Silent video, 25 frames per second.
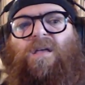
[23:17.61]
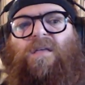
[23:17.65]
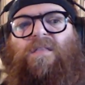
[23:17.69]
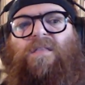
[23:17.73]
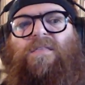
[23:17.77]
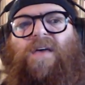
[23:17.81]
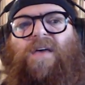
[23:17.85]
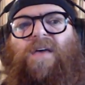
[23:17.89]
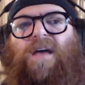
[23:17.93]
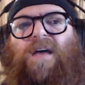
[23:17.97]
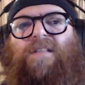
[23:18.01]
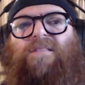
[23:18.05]

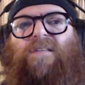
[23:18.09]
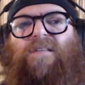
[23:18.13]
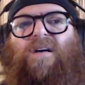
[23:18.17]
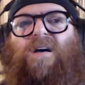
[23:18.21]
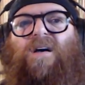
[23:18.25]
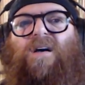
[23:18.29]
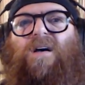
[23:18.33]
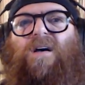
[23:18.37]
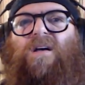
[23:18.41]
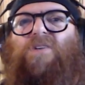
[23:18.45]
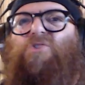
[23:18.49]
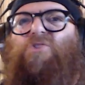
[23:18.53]
That
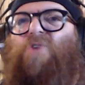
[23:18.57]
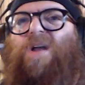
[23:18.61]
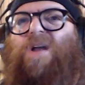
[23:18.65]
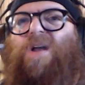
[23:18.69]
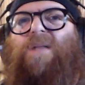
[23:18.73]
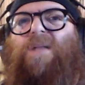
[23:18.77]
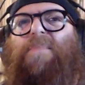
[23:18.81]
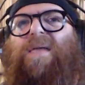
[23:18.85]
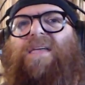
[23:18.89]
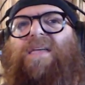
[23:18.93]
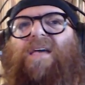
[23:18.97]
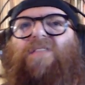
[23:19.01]

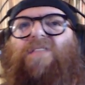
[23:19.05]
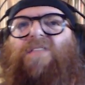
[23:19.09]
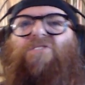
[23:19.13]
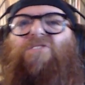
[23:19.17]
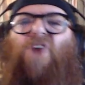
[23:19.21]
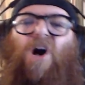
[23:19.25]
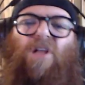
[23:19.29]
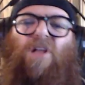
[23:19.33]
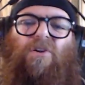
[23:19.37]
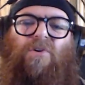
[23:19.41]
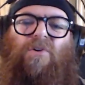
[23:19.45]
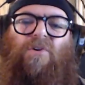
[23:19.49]
trying to make
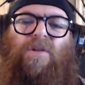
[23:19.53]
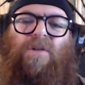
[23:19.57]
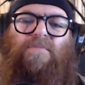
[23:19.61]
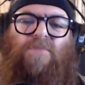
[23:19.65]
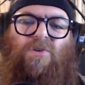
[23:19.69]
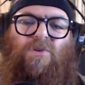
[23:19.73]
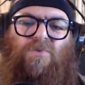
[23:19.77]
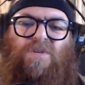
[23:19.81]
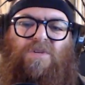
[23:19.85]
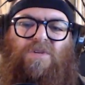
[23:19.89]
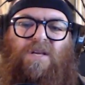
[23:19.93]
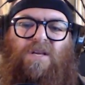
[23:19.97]
$1 in
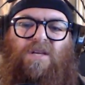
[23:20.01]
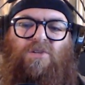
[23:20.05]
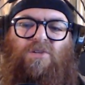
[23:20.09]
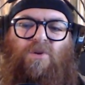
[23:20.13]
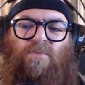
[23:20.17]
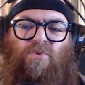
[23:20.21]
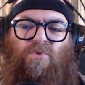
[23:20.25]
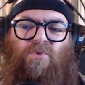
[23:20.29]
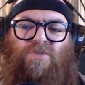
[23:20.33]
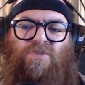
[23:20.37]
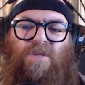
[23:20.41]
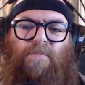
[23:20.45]
music is
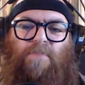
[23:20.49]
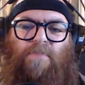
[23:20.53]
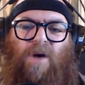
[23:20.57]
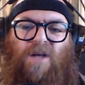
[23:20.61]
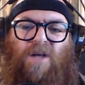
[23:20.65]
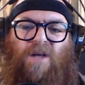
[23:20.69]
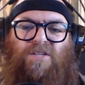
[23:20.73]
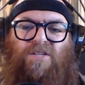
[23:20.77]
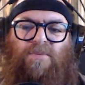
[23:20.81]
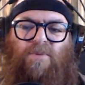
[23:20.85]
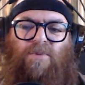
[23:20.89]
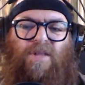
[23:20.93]
almost
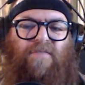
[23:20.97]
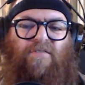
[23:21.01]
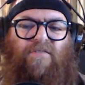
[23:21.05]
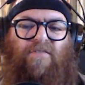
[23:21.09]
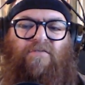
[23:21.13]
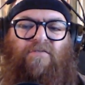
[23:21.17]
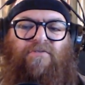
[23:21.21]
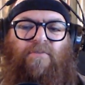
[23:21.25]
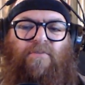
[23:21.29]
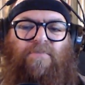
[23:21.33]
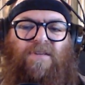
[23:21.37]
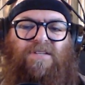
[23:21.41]
impossible,
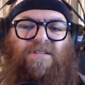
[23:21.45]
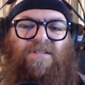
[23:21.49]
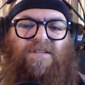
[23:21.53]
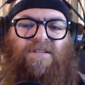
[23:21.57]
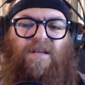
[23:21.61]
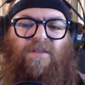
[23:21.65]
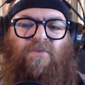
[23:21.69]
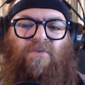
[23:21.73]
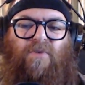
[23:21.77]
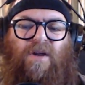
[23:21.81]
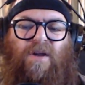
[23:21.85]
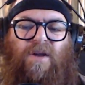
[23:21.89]
even from this
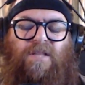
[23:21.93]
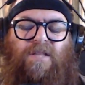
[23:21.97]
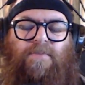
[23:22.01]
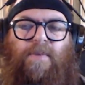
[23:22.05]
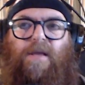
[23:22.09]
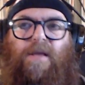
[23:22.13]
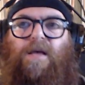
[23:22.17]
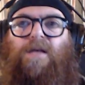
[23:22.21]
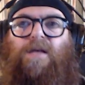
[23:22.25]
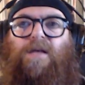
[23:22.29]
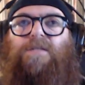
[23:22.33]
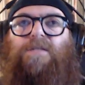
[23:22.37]
end, right?
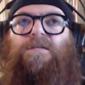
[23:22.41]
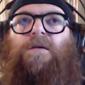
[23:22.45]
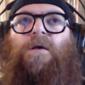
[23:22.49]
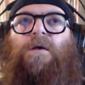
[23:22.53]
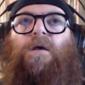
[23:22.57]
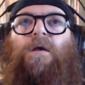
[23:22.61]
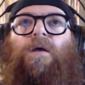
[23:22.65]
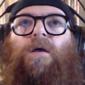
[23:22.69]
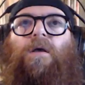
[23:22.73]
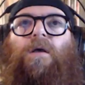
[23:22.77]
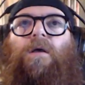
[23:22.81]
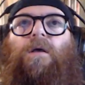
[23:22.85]
Because
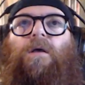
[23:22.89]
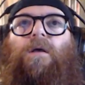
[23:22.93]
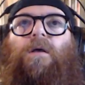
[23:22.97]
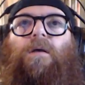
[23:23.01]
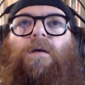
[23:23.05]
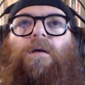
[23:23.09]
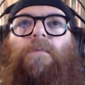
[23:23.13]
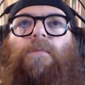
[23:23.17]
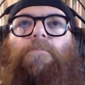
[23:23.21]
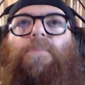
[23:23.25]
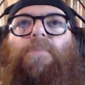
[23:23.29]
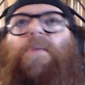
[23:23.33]

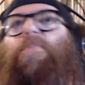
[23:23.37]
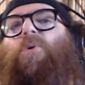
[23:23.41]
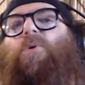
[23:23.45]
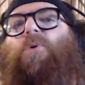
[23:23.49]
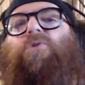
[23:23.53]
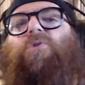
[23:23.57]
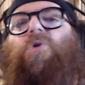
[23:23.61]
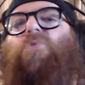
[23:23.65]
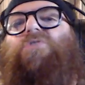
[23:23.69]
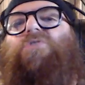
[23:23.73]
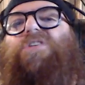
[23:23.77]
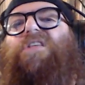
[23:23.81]

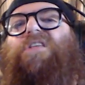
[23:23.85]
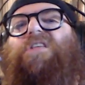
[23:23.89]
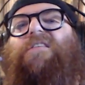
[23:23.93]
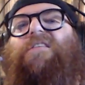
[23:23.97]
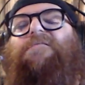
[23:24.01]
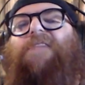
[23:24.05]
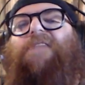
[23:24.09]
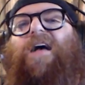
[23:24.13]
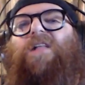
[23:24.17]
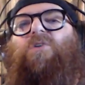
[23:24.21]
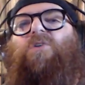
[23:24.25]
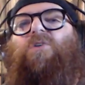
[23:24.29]
people don't see
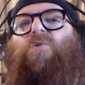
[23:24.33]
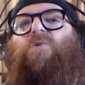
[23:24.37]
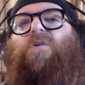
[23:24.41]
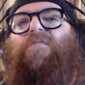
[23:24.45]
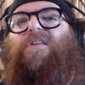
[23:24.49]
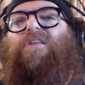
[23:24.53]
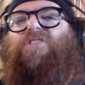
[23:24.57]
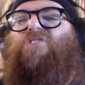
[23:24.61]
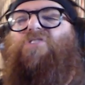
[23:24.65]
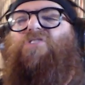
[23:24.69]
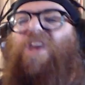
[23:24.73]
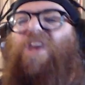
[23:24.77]
the value
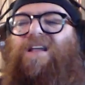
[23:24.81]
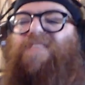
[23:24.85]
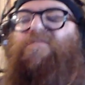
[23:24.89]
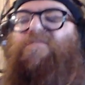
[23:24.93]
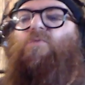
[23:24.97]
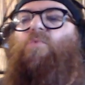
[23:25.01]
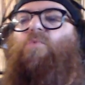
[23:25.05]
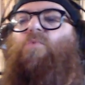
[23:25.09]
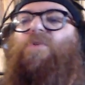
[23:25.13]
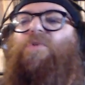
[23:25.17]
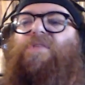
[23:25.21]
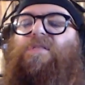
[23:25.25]
of it. Not
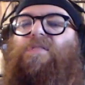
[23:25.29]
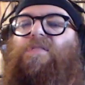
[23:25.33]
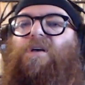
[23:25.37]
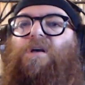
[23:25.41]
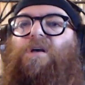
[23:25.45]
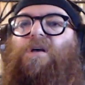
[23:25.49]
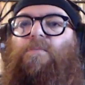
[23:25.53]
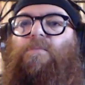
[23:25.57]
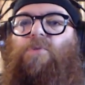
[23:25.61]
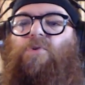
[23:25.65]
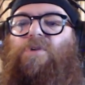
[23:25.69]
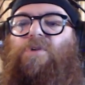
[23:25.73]
even within the
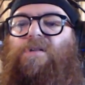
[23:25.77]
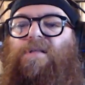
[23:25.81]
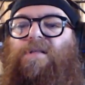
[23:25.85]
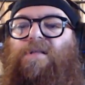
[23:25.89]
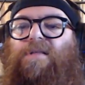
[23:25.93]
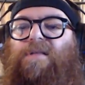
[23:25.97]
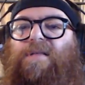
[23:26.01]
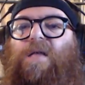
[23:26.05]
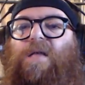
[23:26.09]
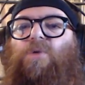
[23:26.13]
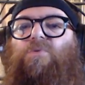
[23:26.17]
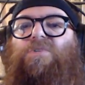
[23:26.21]

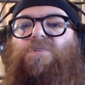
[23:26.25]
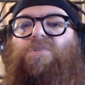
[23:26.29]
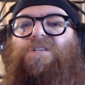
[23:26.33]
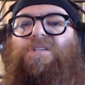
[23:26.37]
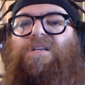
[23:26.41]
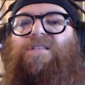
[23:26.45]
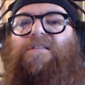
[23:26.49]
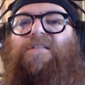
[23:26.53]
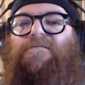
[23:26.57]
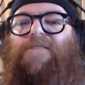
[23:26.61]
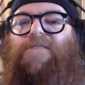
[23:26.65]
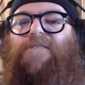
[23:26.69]
community, they don't
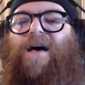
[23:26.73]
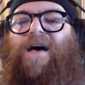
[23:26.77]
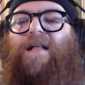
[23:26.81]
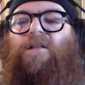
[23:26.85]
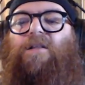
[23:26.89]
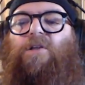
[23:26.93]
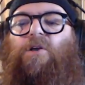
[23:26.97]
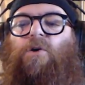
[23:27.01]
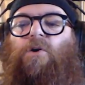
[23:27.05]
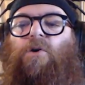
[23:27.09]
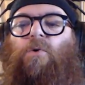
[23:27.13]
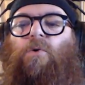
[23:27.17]
see the
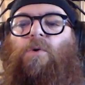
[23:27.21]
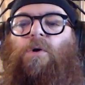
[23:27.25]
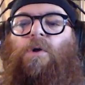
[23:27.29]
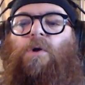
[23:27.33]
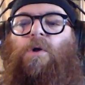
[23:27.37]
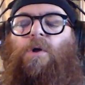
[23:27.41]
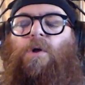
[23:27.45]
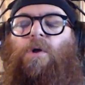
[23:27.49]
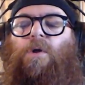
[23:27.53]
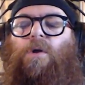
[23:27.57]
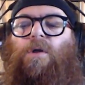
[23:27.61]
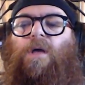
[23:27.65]
value,
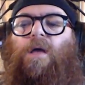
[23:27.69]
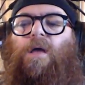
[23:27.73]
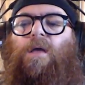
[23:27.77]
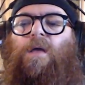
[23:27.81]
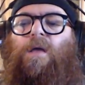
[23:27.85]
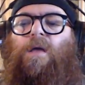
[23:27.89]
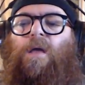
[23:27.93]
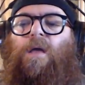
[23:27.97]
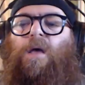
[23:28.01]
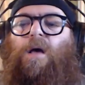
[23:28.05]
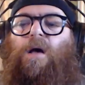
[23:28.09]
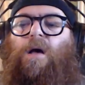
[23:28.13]

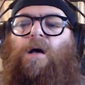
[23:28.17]
okay?